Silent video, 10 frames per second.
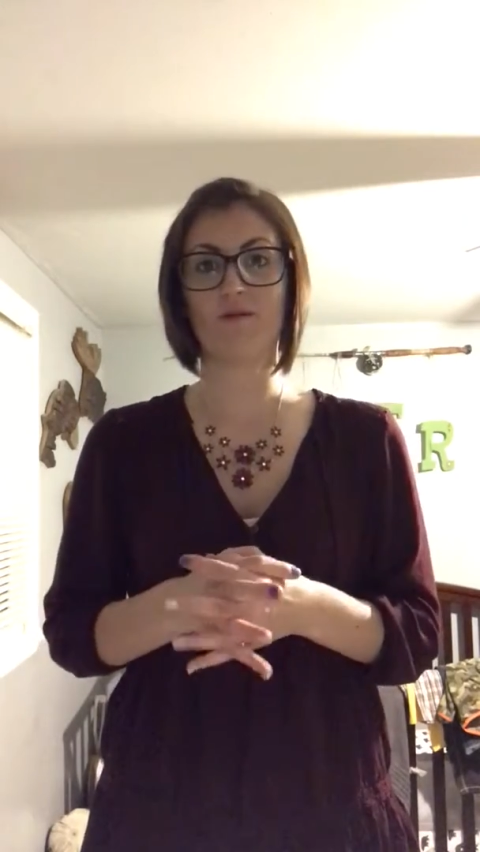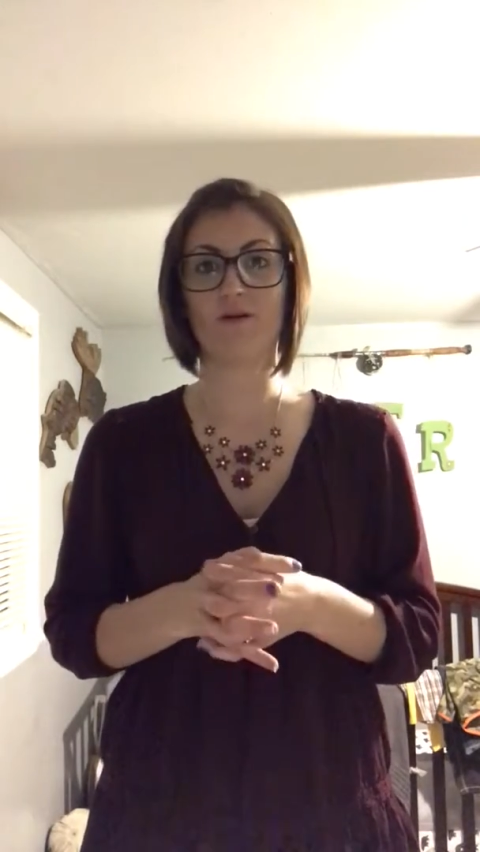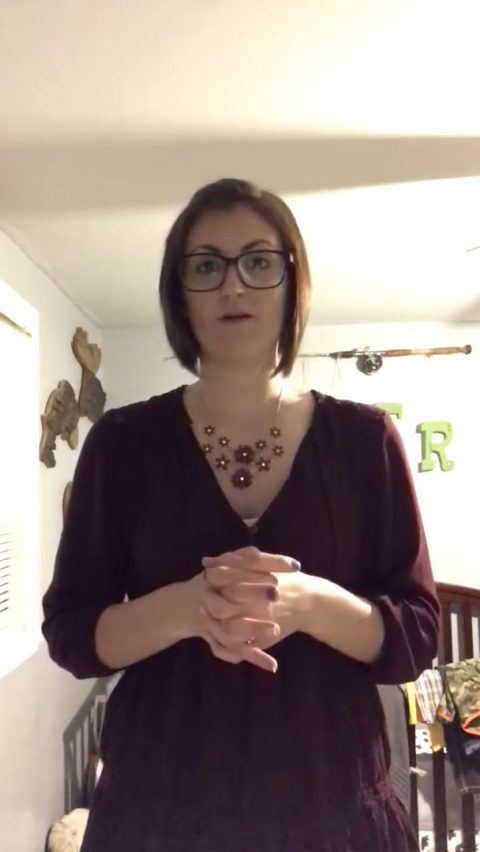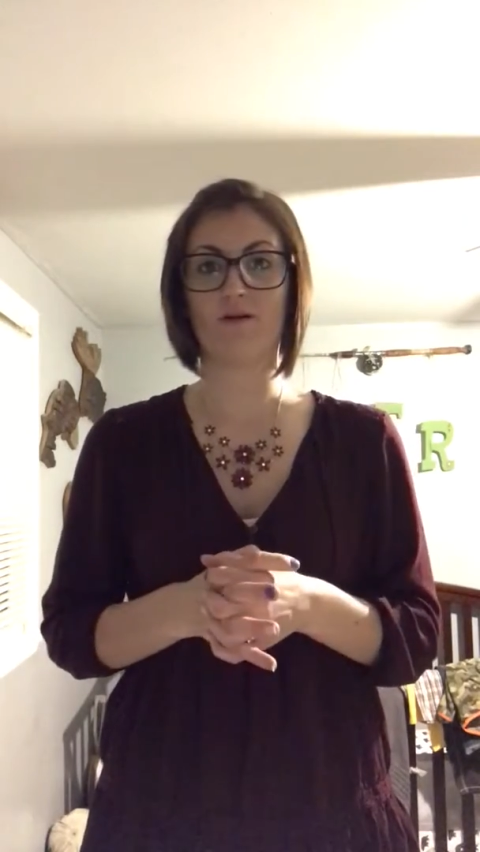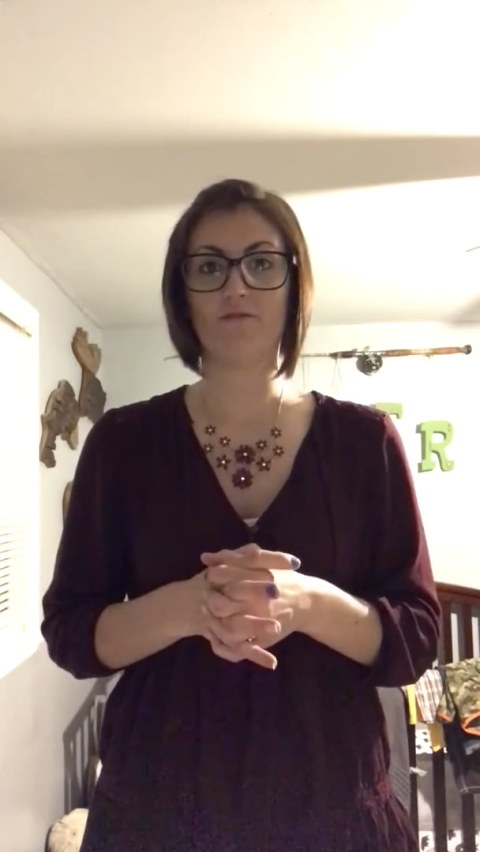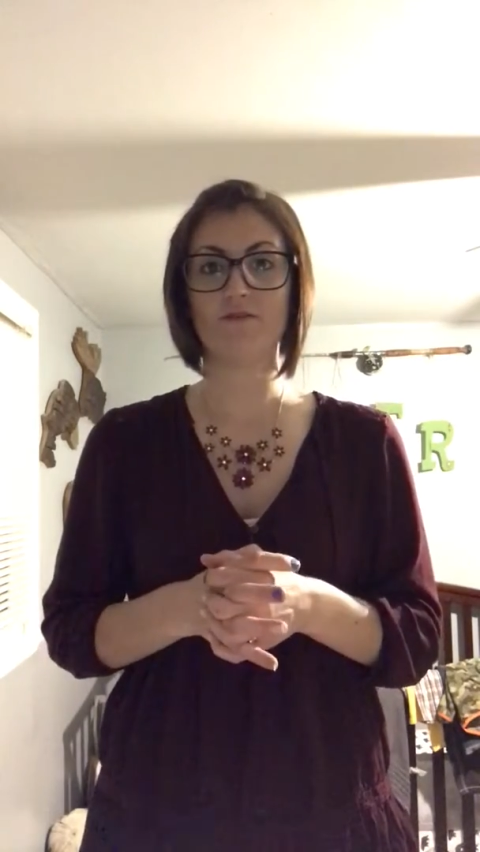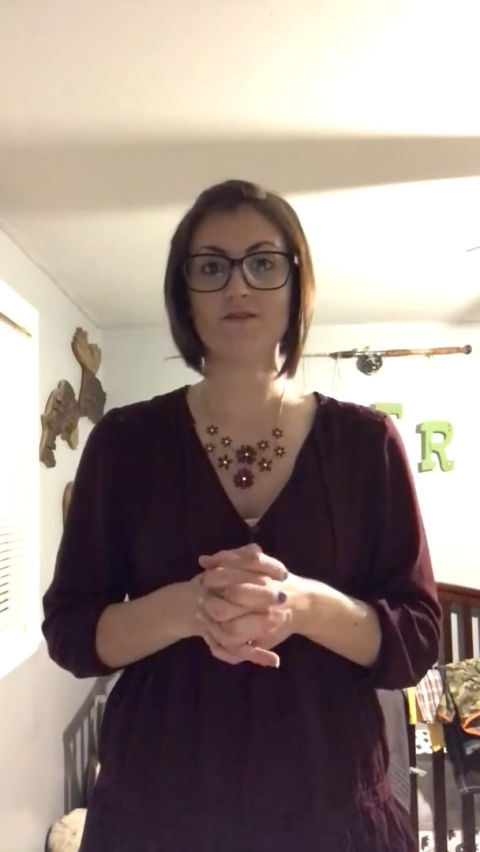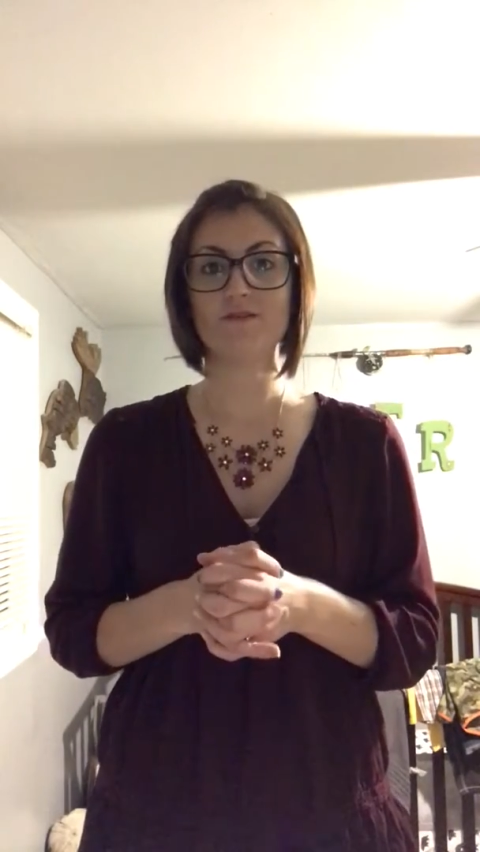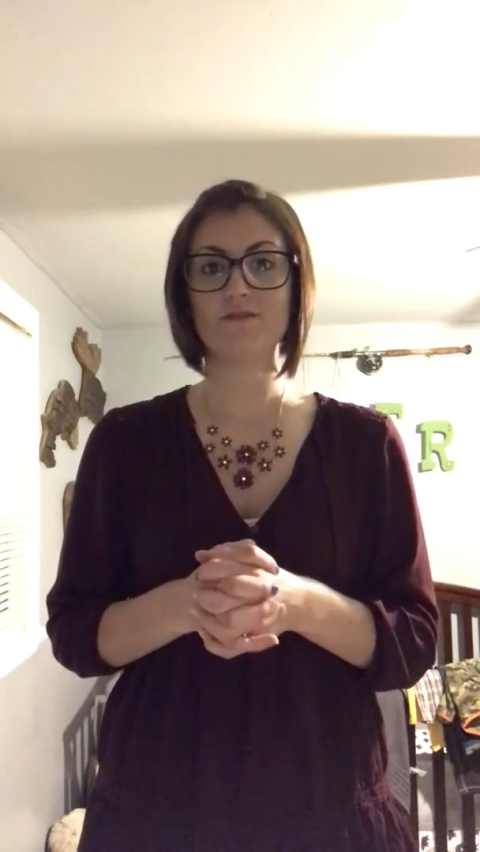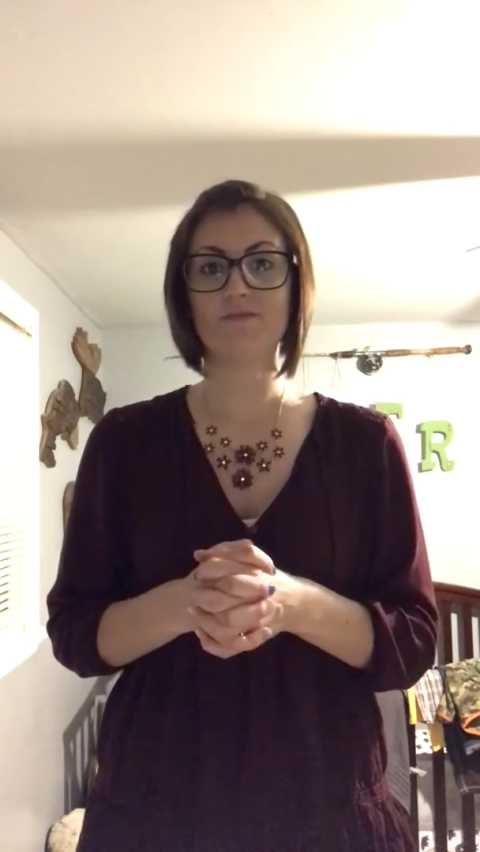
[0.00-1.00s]
him into
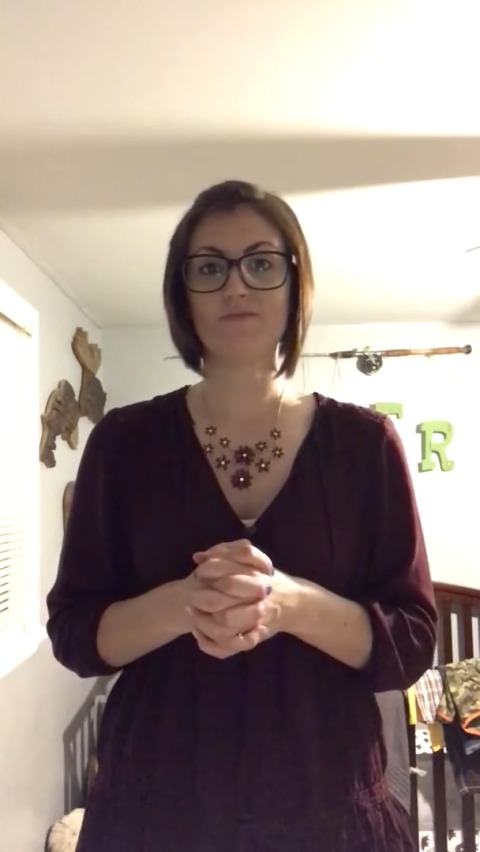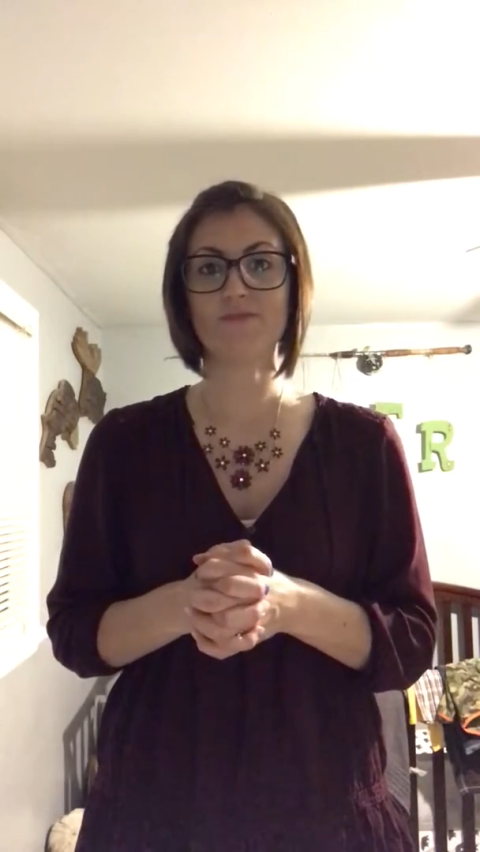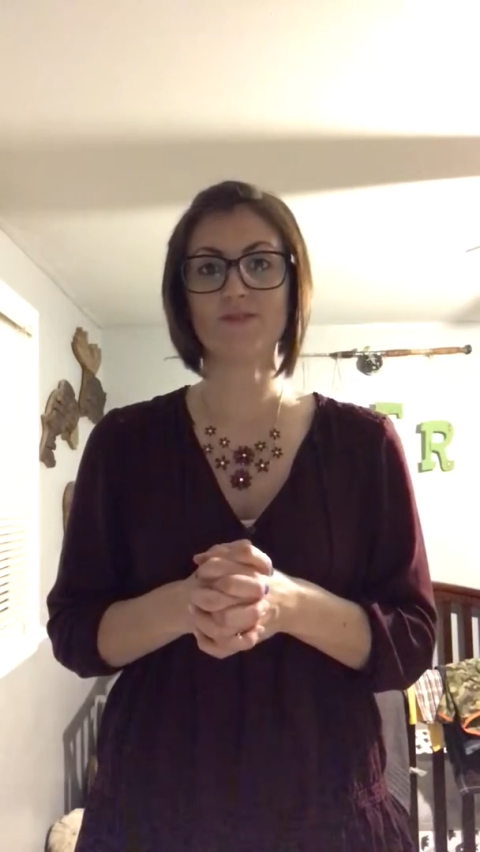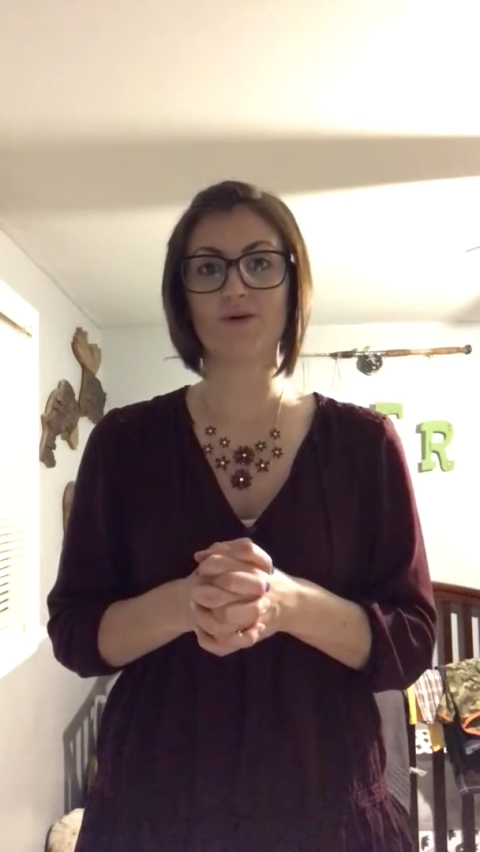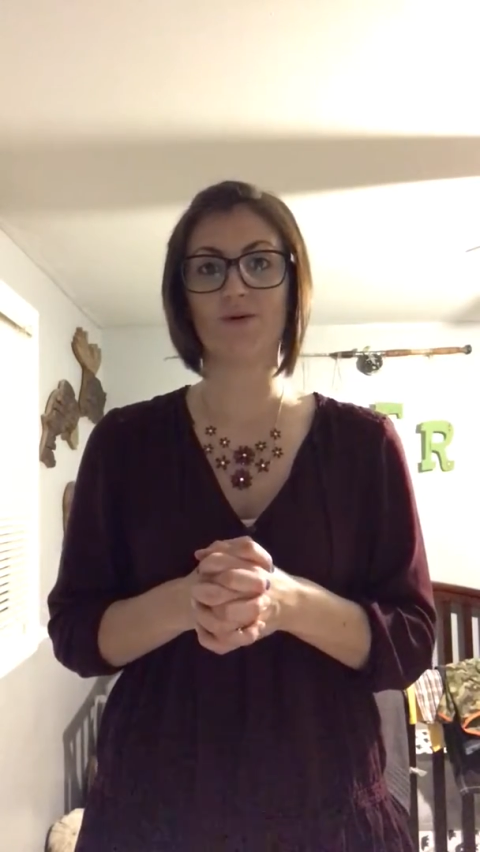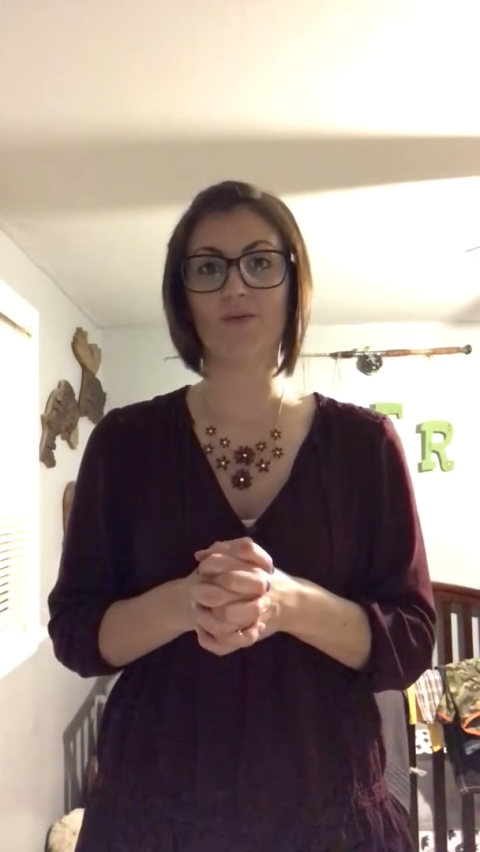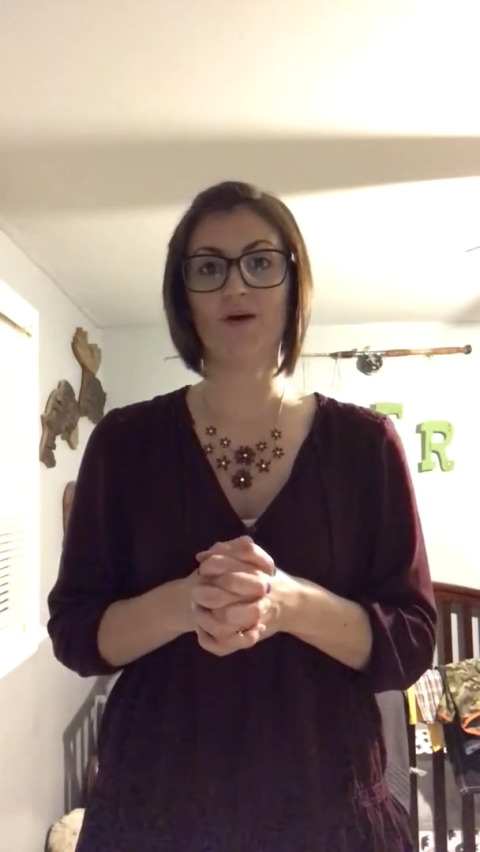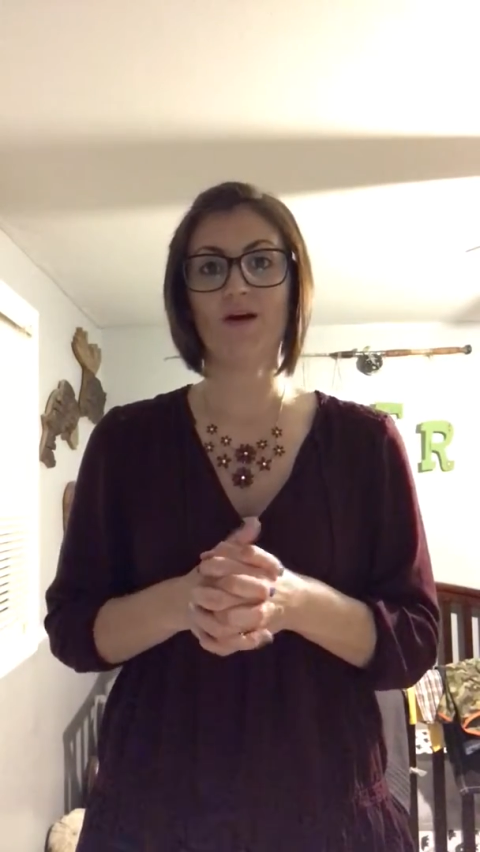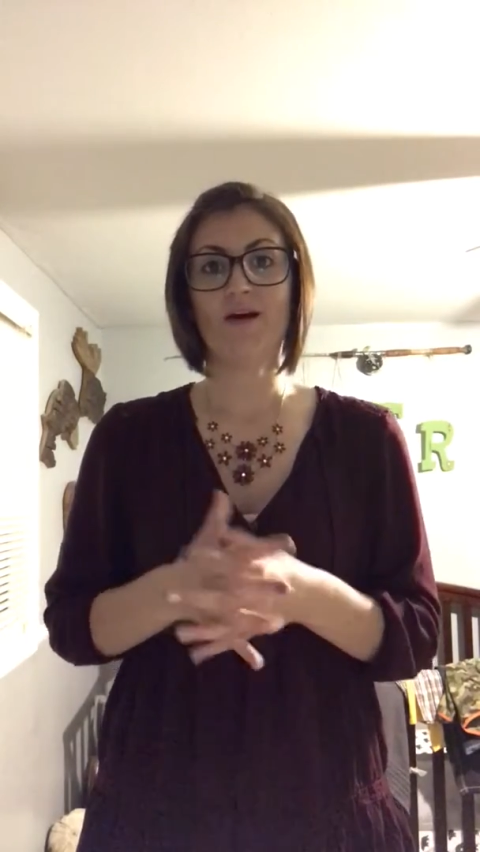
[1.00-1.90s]
office. So